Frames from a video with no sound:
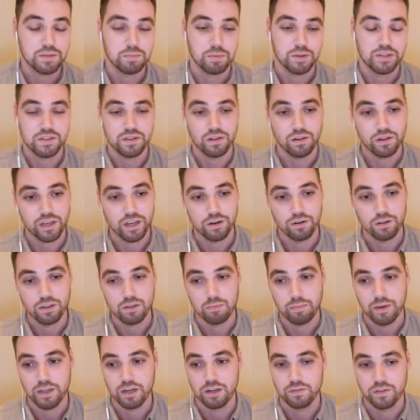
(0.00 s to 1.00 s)
but still get all the
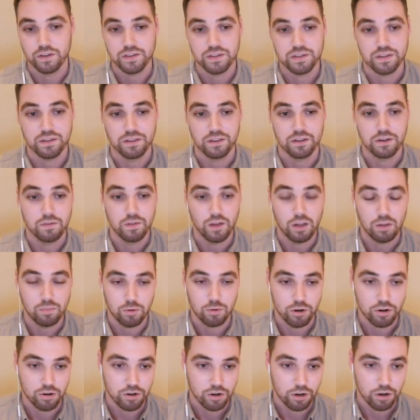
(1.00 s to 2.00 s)
benefits and the
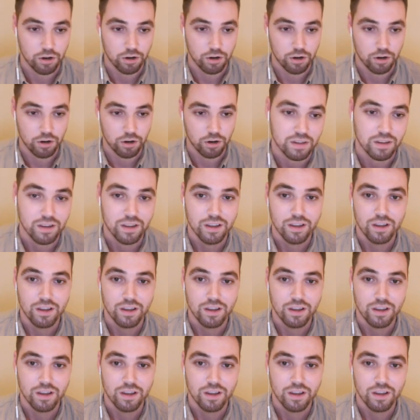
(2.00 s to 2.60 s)
developer ergonomics